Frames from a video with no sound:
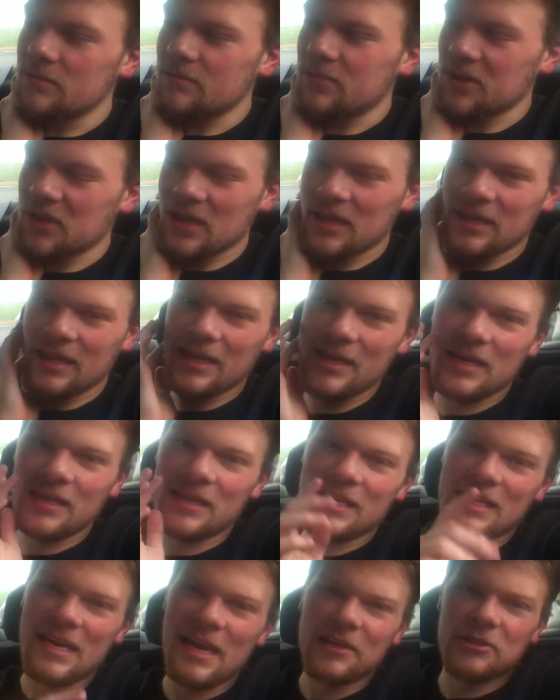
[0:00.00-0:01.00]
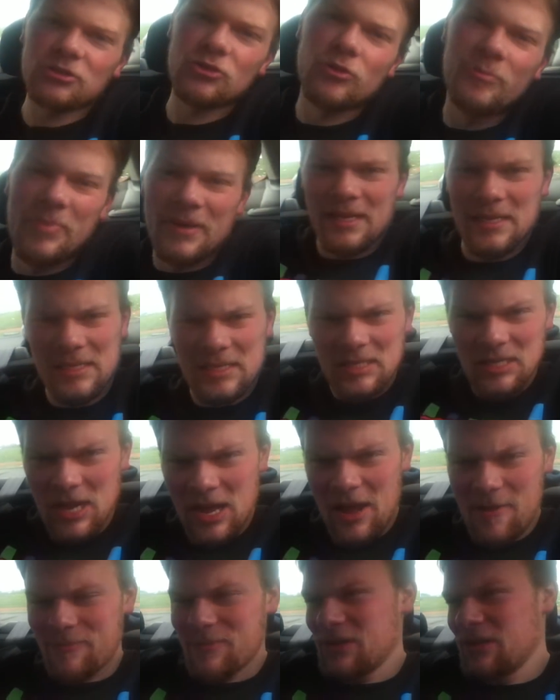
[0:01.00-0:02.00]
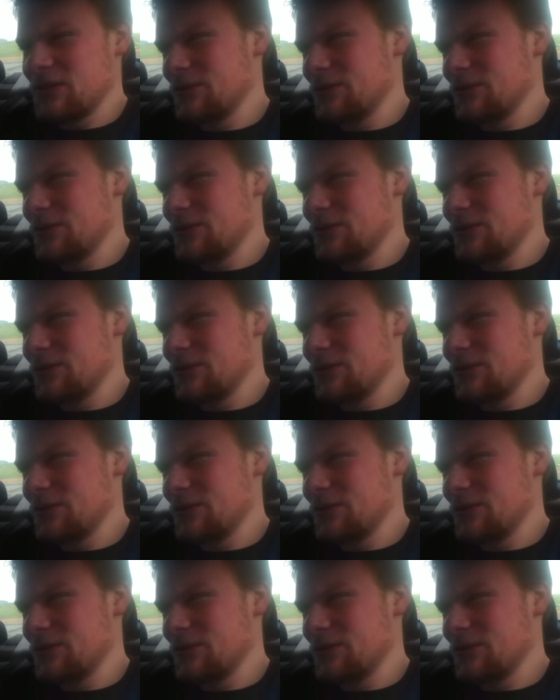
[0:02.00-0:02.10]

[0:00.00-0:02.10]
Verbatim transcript: But then they did the extra pit stop,